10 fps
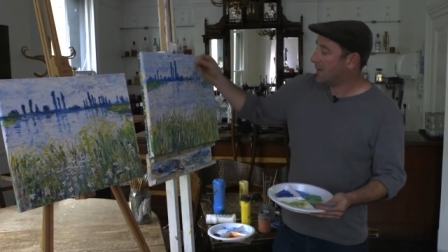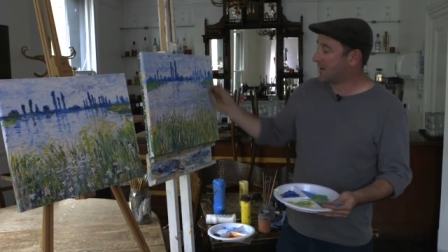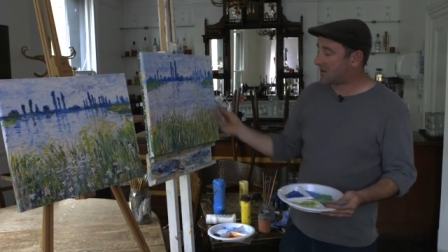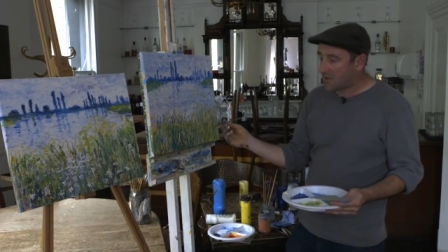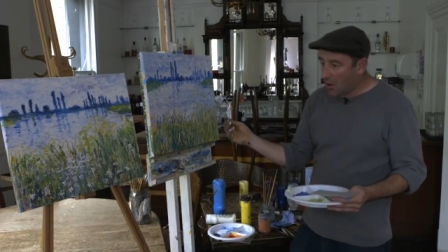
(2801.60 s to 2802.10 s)
The
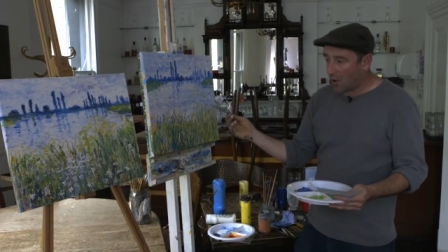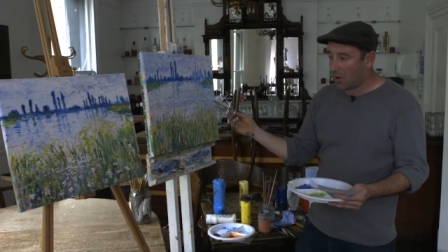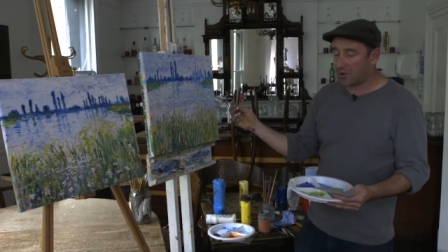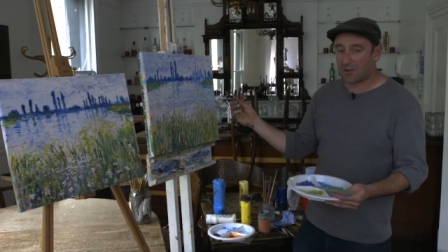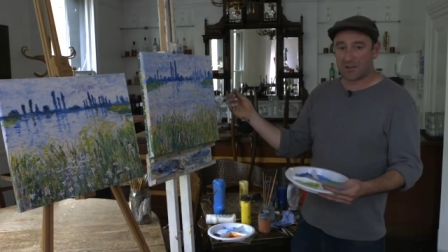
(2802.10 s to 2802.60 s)

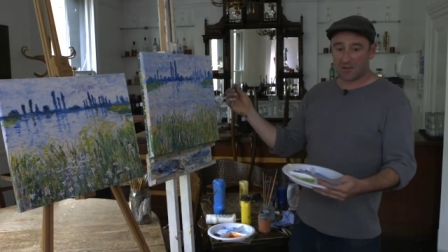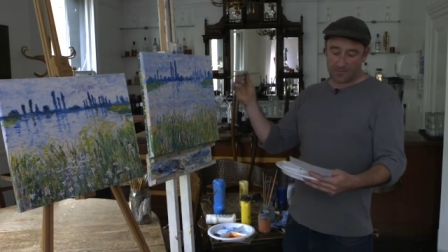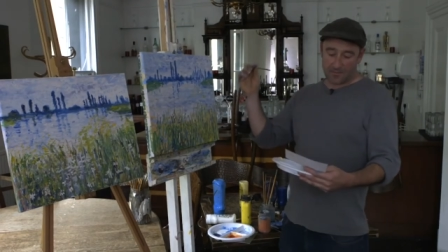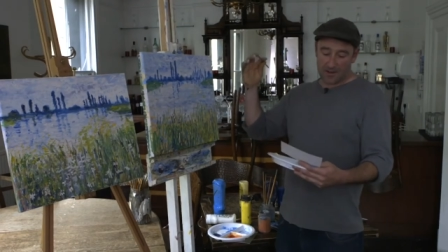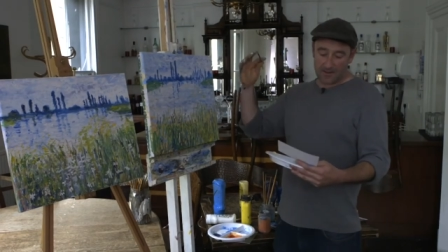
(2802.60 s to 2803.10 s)
stalks,
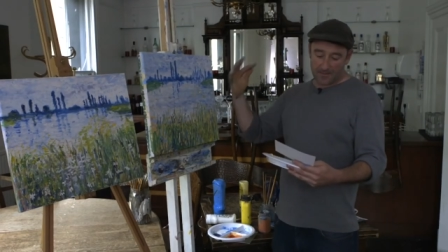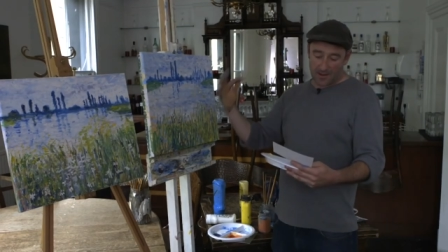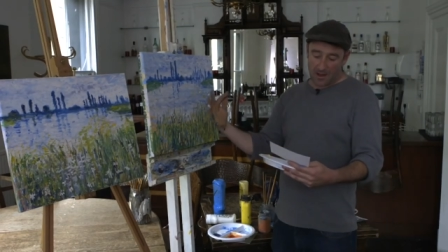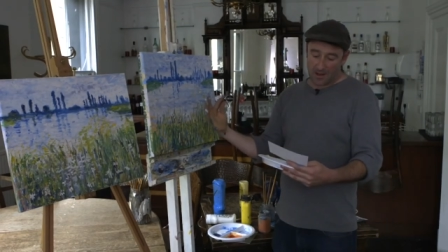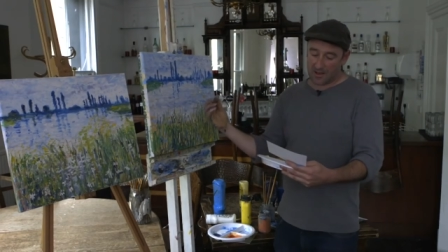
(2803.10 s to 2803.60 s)

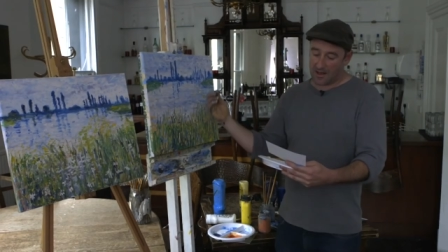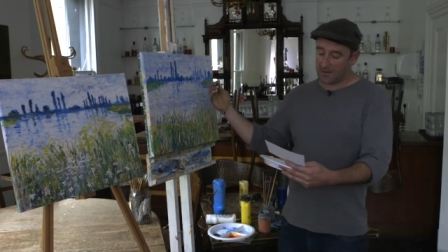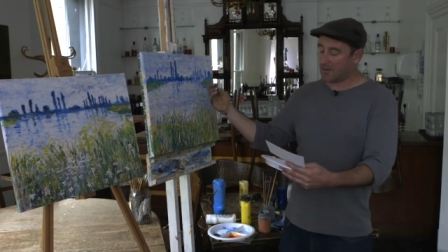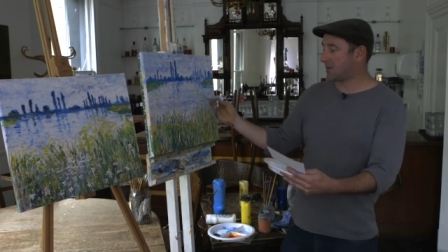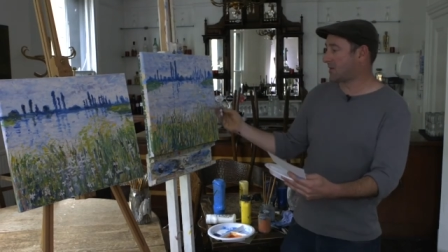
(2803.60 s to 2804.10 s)
okay,
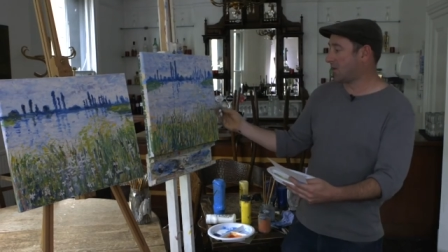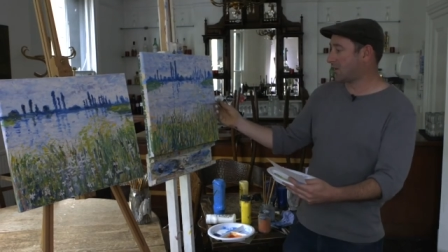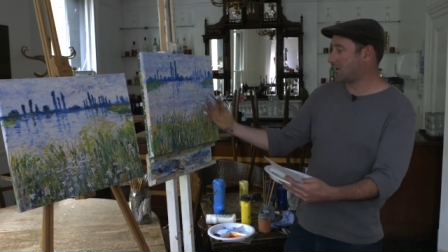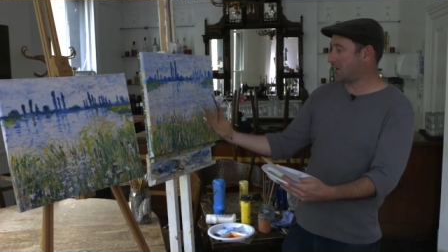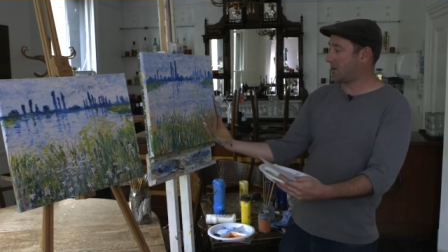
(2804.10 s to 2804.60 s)
the
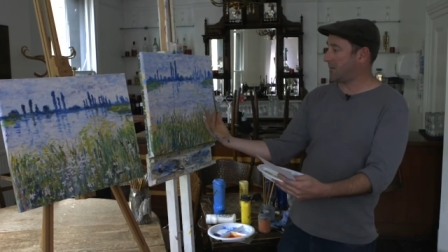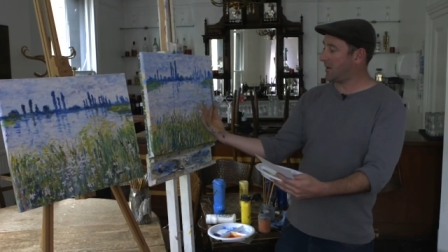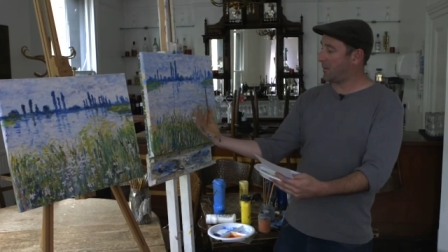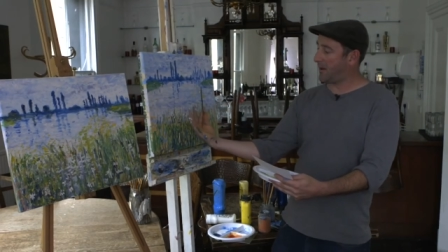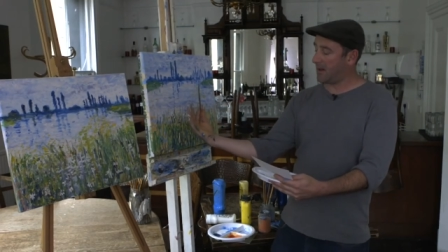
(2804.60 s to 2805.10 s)
stalks that are
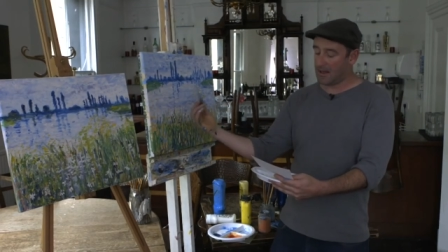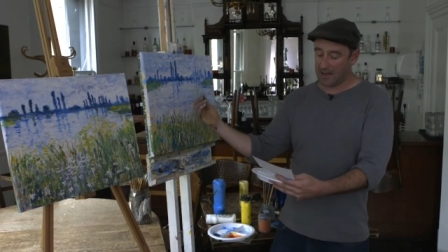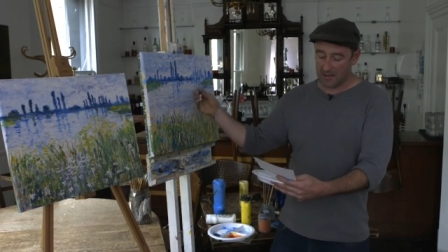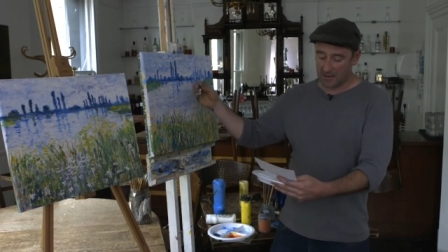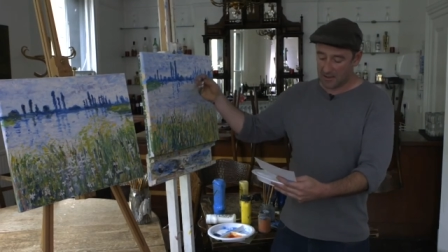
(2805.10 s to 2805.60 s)
coming up
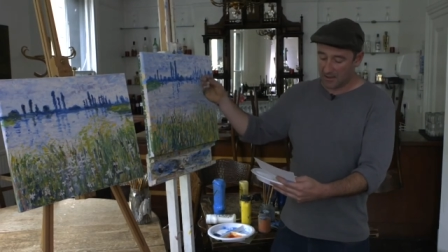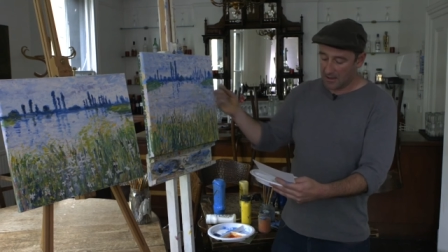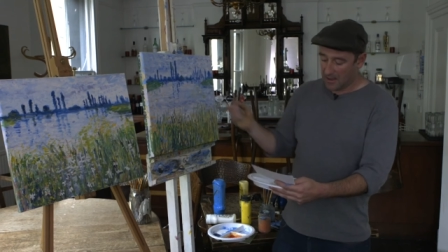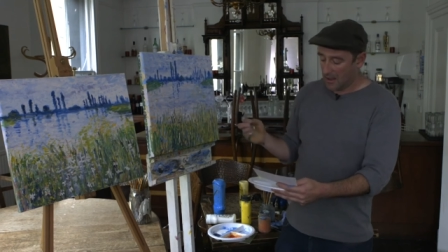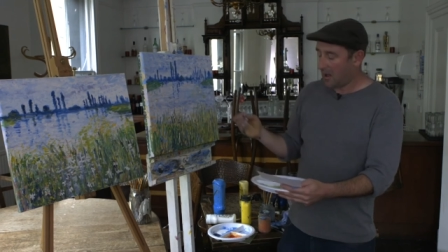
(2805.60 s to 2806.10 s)
here
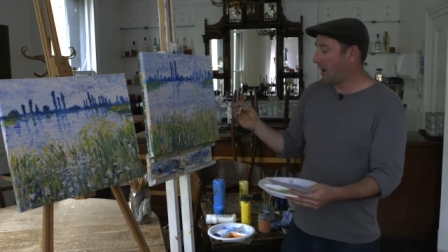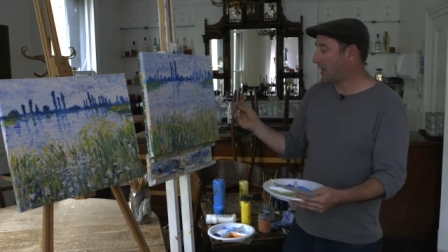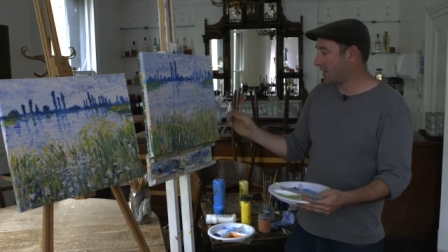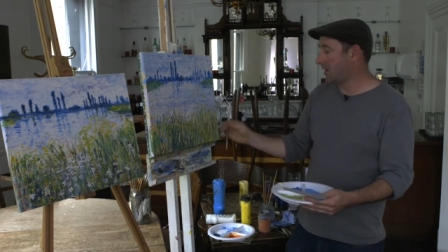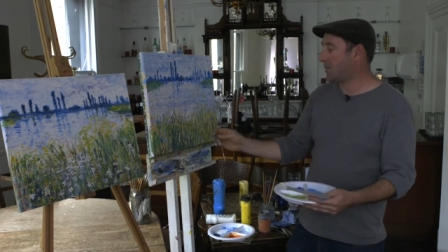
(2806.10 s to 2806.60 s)
are
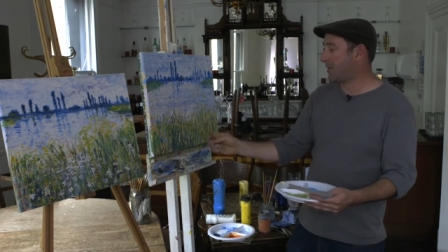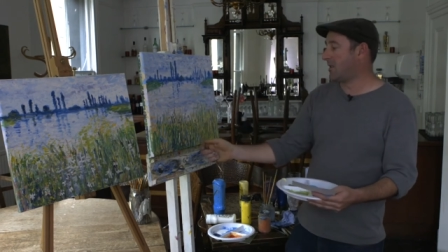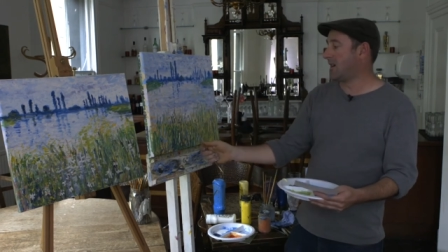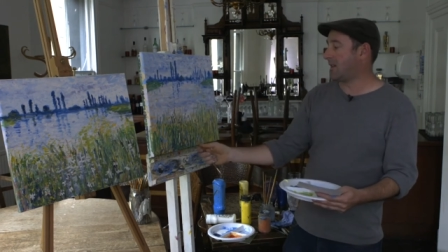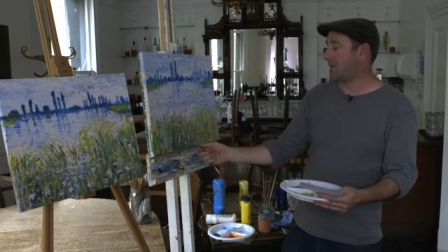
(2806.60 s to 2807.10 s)
gonna be
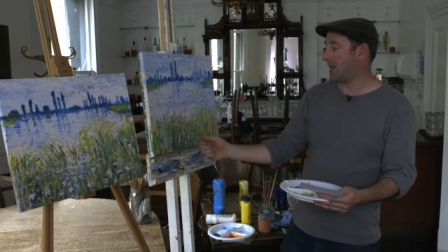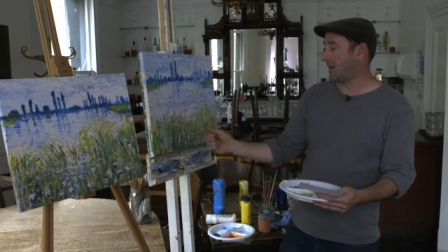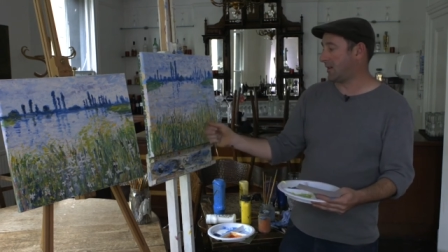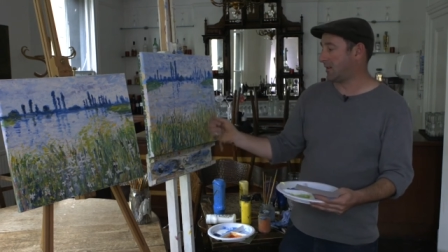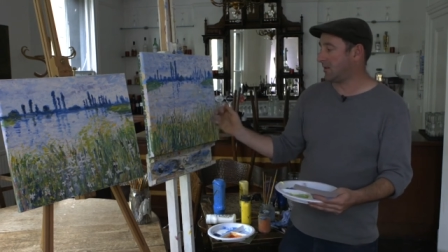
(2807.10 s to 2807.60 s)
really thin.